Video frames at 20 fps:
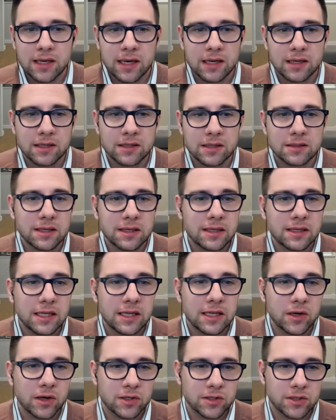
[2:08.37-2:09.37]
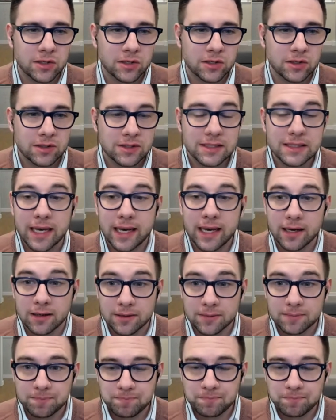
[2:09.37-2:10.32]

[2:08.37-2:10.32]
at a slightly larger scale,